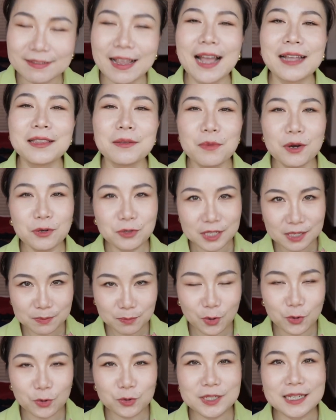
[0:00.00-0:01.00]
and most
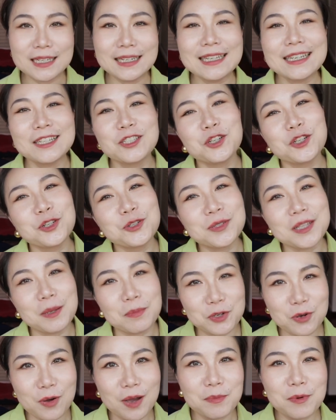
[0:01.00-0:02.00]
importantly to
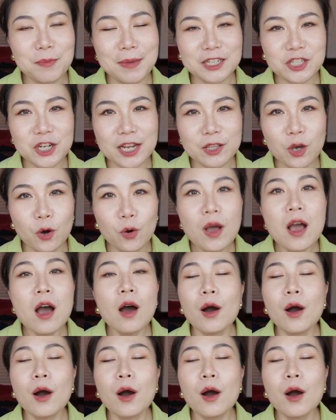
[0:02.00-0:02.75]
subscribe to my channel.